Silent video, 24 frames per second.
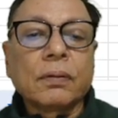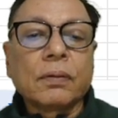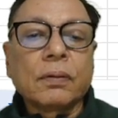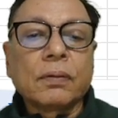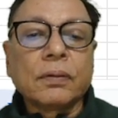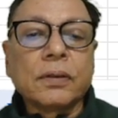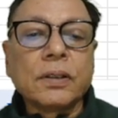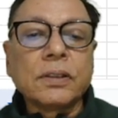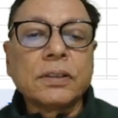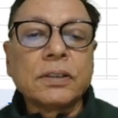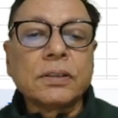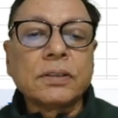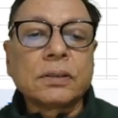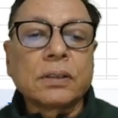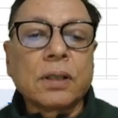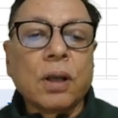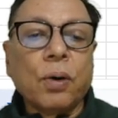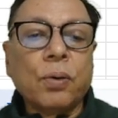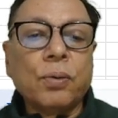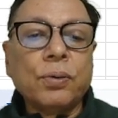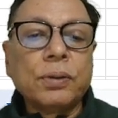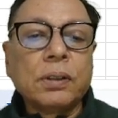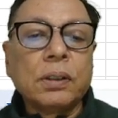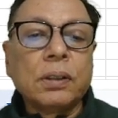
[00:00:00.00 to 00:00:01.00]
this is
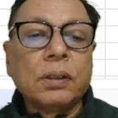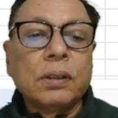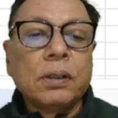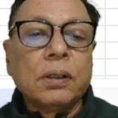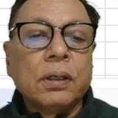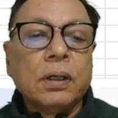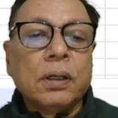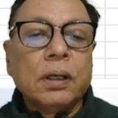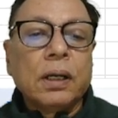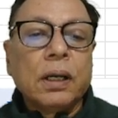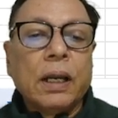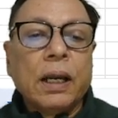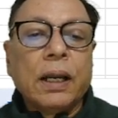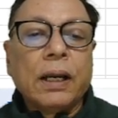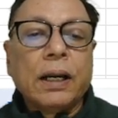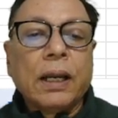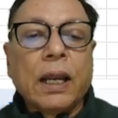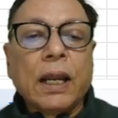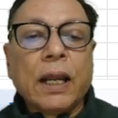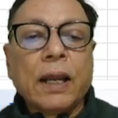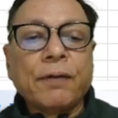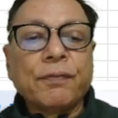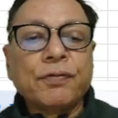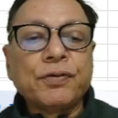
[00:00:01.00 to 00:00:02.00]
count, and
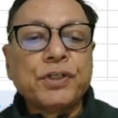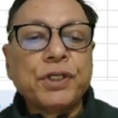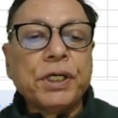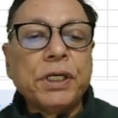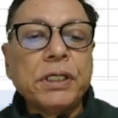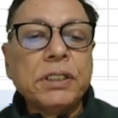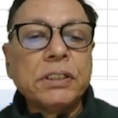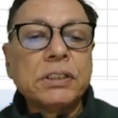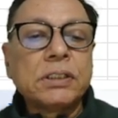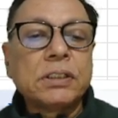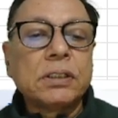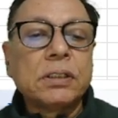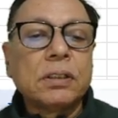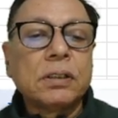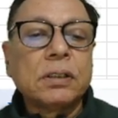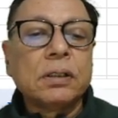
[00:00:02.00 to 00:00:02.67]
I have changed